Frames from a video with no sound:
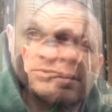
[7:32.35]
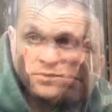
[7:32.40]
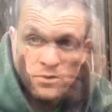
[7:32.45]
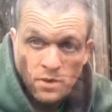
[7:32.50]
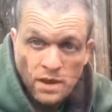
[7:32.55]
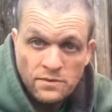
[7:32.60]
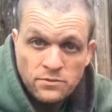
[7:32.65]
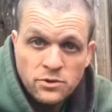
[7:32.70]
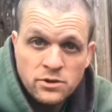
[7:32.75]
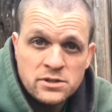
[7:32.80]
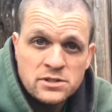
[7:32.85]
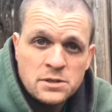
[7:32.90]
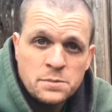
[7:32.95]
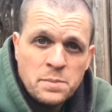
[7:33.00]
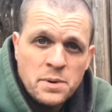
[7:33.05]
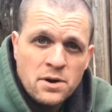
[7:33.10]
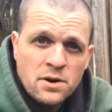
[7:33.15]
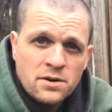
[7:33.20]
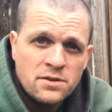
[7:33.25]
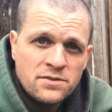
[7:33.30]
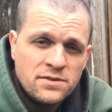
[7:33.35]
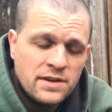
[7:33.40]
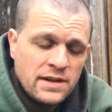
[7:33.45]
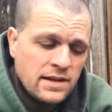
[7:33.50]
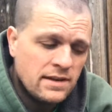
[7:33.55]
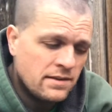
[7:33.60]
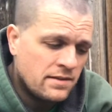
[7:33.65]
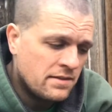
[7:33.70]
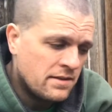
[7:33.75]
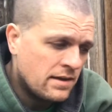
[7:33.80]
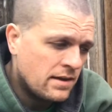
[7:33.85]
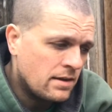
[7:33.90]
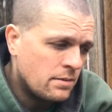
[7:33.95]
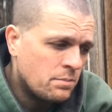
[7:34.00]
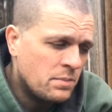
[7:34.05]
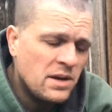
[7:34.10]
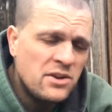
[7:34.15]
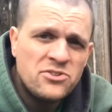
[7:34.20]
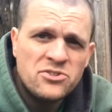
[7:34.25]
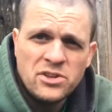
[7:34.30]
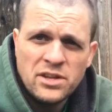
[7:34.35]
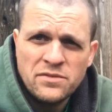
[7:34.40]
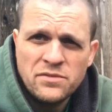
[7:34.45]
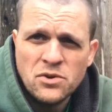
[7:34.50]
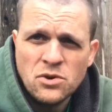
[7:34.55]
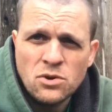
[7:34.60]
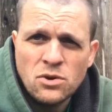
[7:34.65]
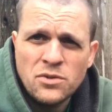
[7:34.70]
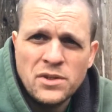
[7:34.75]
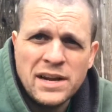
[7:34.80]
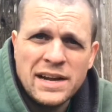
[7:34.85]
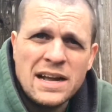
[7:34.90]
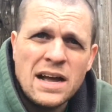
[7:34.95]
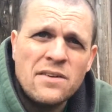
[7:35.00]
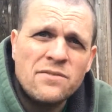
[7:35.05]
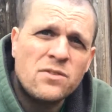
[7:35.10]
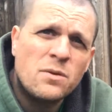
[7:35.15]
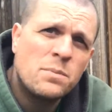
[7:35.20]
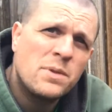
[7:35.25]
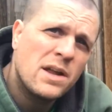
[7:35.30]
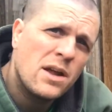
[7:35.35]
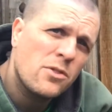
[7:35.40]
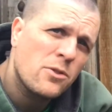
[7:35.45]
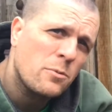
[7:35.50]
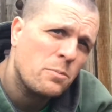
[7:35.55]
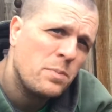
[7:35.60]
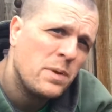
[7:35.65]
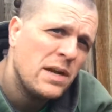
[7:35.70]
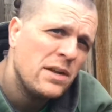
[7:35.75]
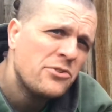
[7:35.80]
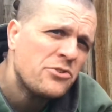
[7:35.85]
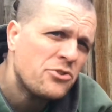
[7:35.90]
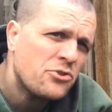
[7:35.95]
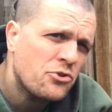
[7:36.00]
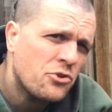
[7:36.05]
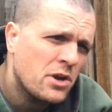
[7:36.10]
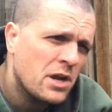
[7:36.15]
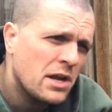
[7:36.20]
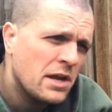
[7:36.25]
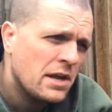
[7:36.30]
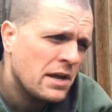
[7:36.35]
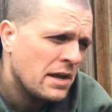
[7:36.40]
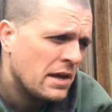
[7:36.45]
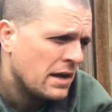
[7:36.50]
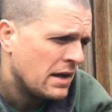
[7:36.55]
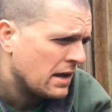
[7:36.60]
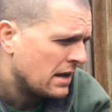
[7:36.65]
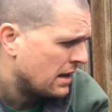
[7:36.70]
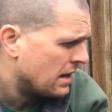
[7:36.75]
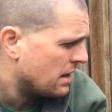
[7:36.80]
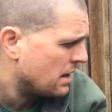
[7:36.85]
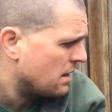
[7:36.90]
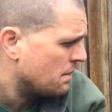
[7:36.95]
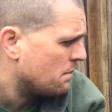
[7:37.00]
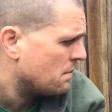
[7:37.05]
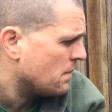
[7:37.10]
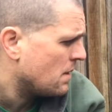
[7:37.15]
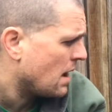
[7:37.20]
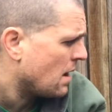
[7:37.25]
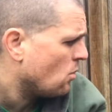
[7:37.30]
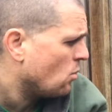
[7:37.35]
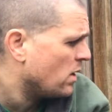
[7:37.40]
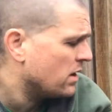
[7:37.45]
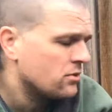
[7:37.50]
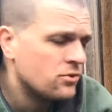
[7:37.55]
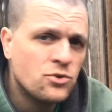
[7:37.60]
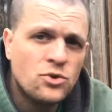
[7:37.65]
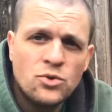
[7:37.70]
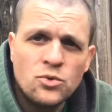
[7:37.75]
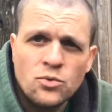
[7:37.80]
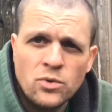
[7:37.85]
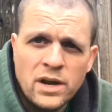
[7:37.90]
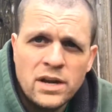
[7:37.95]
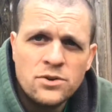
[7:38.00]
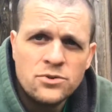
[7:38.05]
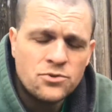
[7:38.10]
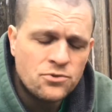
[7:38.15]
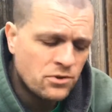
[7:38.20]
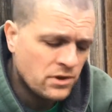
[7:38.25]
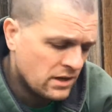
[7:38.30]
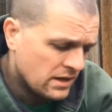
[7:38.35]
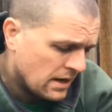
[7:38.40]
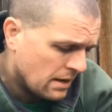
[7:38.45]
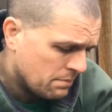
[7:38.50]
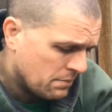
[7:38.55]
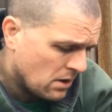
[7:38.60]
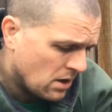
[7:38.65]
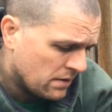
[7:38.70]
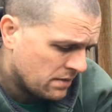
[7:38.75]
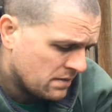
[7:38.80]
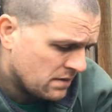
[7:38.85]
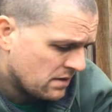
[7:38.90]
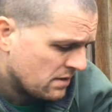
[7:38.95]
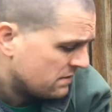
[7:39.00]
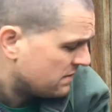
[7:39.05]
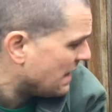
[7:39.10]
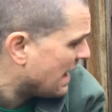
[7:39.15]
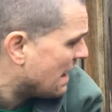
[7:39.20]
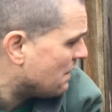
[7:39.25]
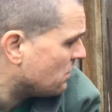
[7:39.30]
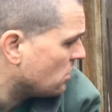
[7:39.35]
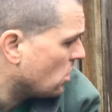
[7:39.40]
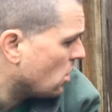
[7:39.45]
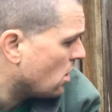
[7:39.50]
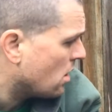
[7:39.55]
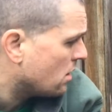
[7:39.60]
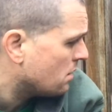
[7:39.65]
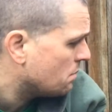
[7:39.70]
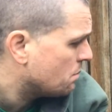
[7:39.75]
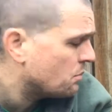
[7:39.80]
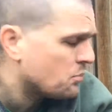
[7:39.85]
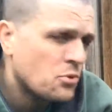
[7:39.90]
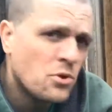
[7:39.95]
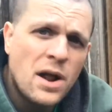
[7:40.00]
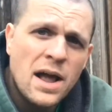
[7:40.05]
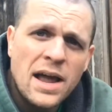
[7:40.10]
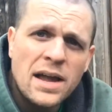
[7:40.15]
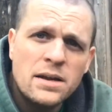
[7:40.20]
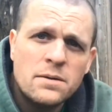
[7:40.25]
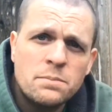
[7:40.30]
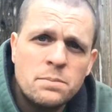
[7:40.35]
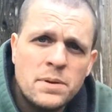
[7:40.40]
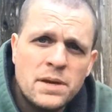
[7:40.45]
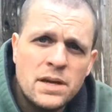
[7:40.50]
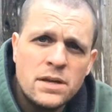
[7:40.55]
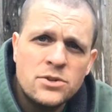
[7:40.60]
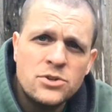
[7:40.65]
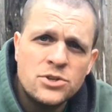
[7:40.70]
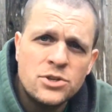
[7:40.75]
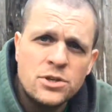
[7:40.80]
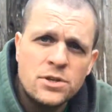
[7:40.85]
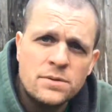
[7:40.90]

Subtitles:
So after experiencing the peach leaf curl that I got from the other peach tree, I went to Raintree and I bought this Avalon Pride peach.